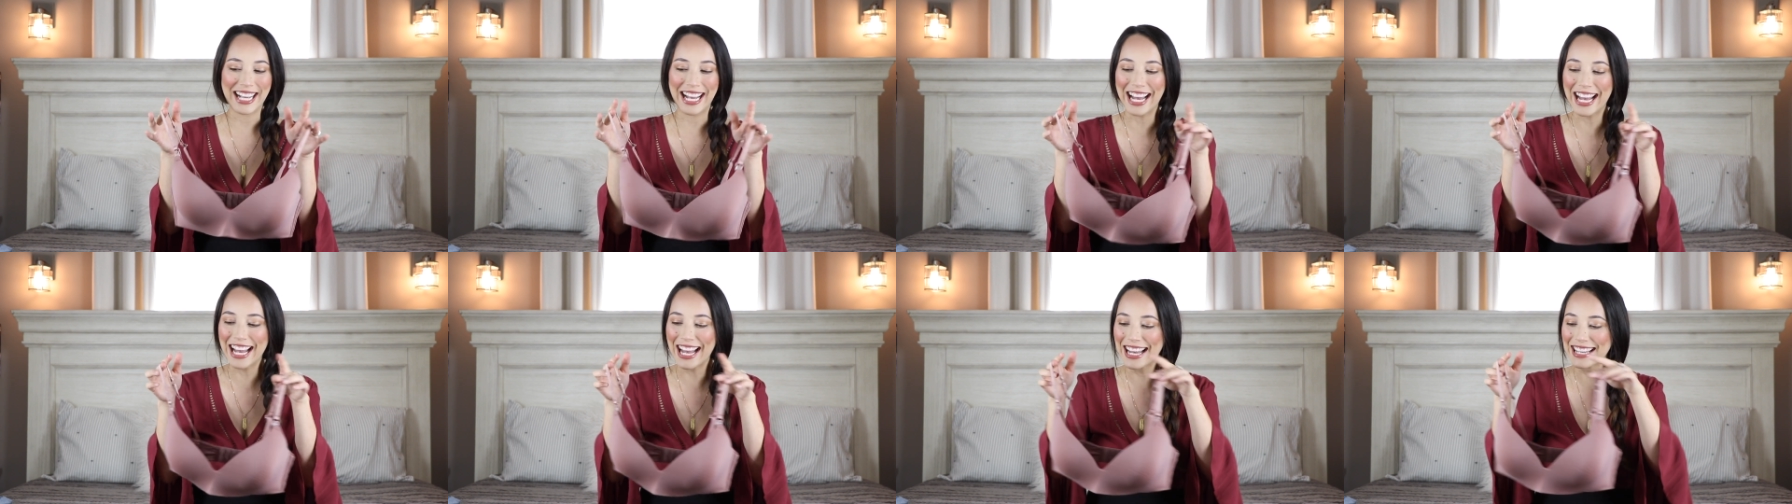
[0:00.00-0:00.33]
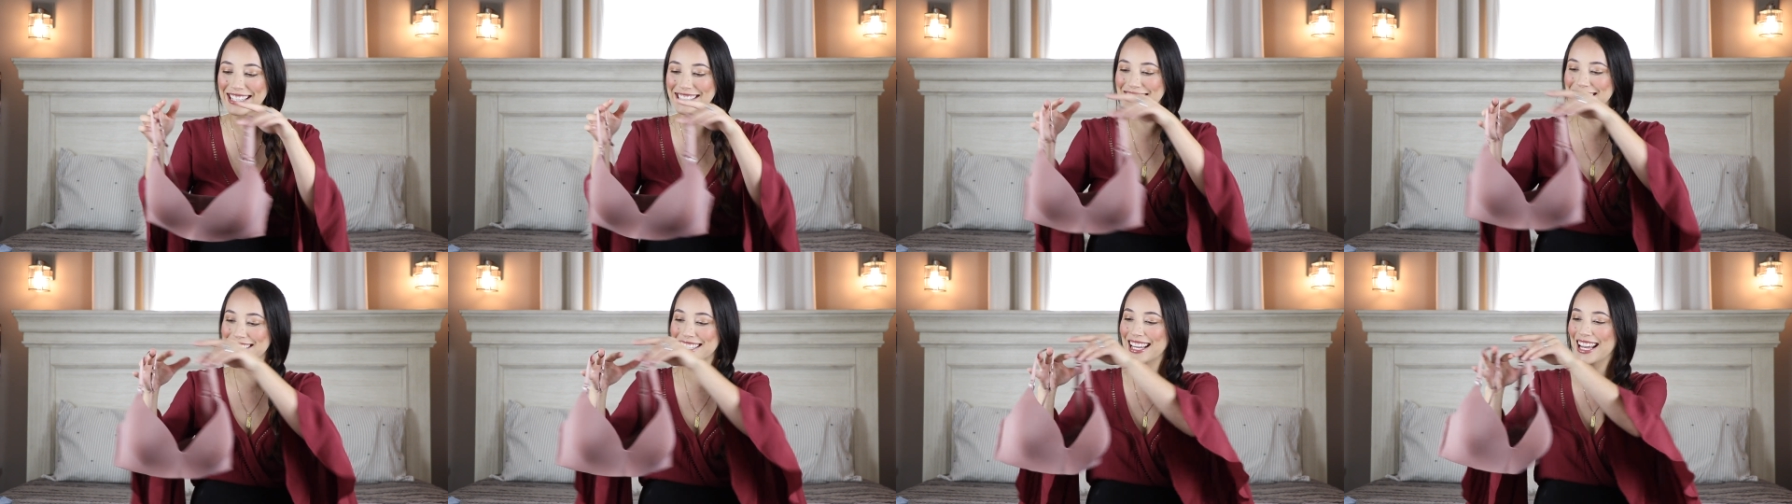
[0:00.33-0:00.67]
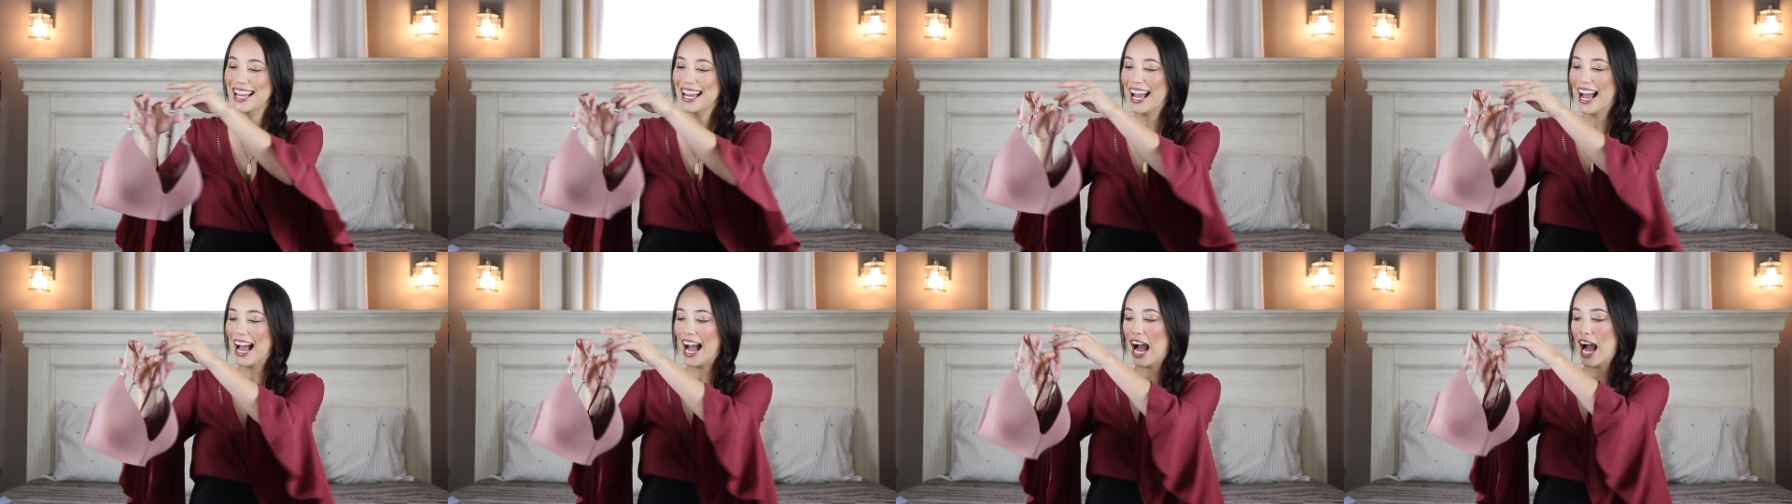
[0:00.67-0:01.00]
guess.
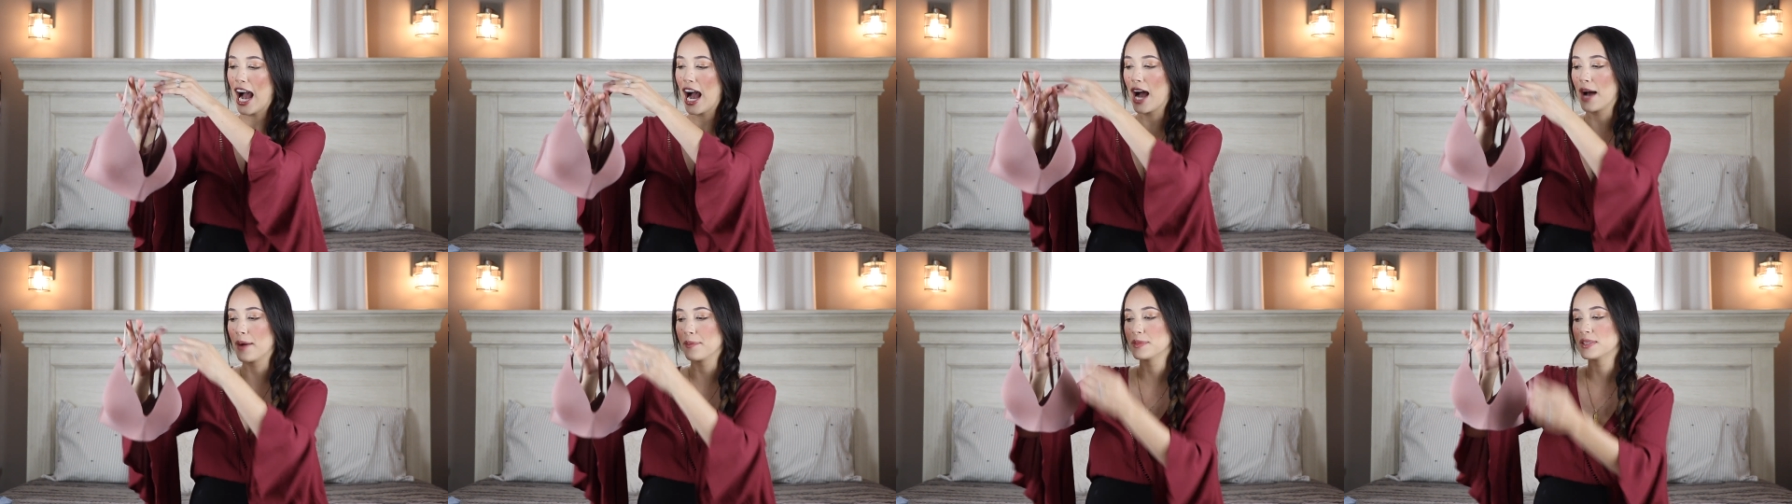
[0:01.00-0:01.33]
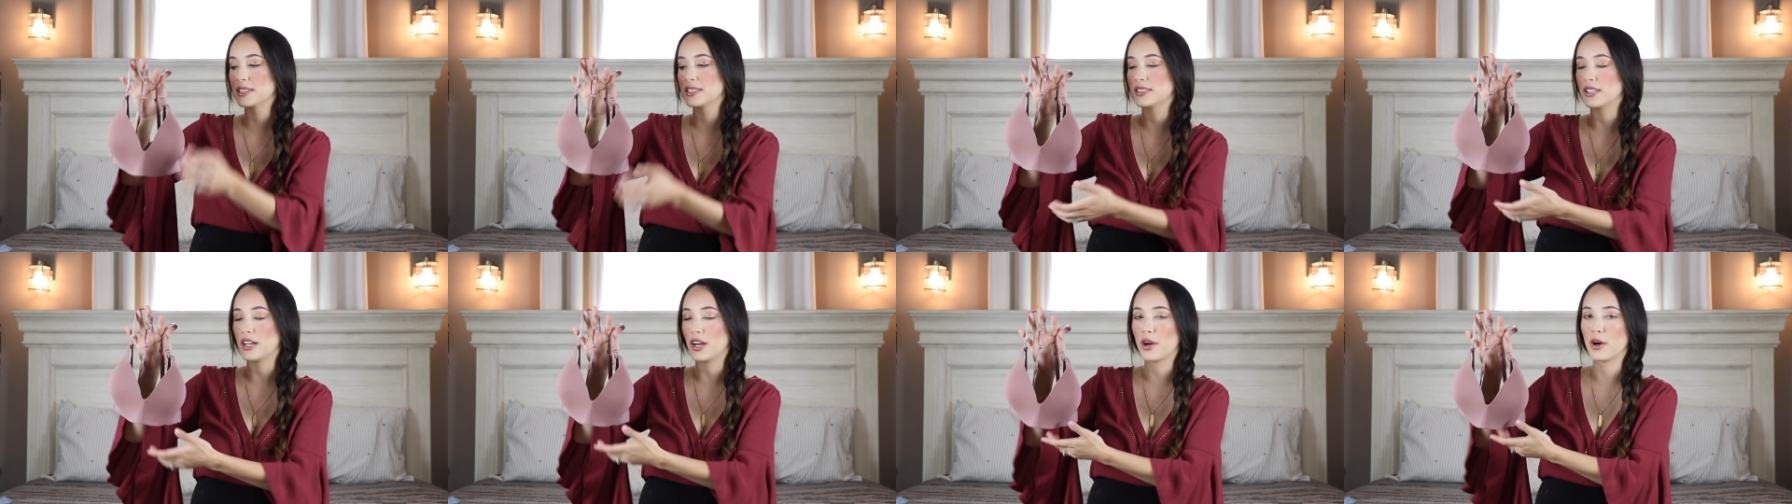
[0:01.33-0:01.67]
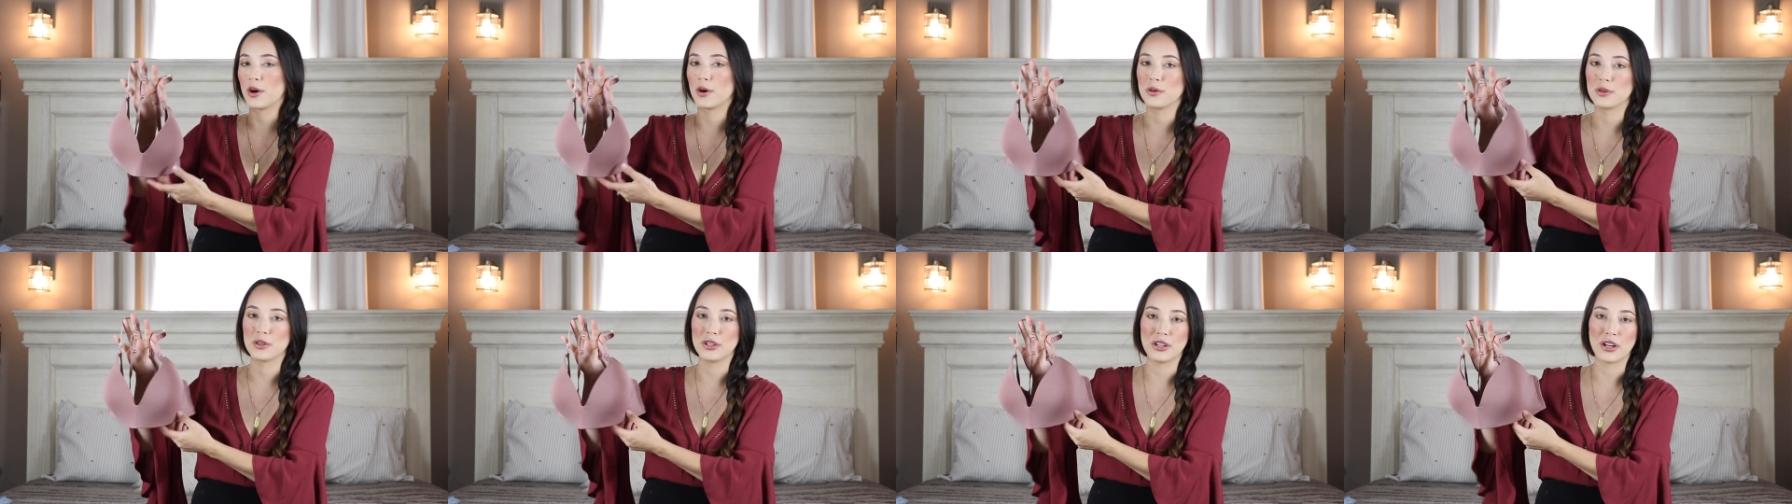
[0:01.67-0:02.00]
Um,
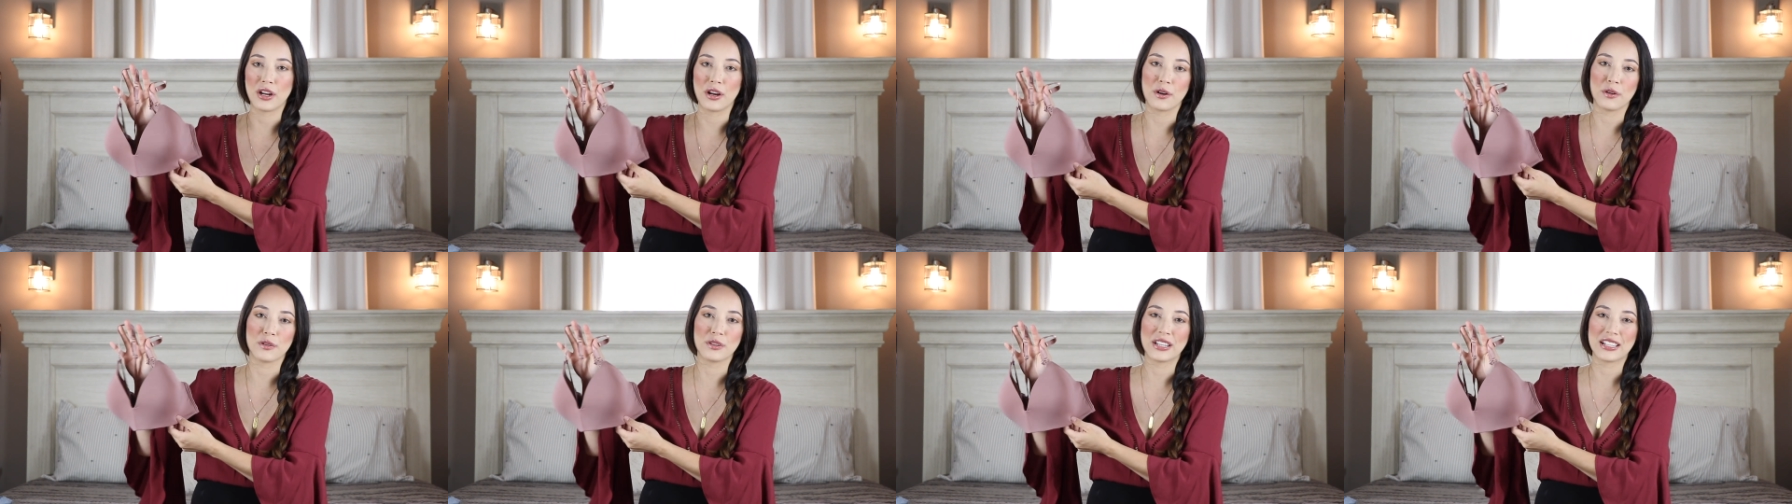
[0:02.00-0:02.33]
so, you know,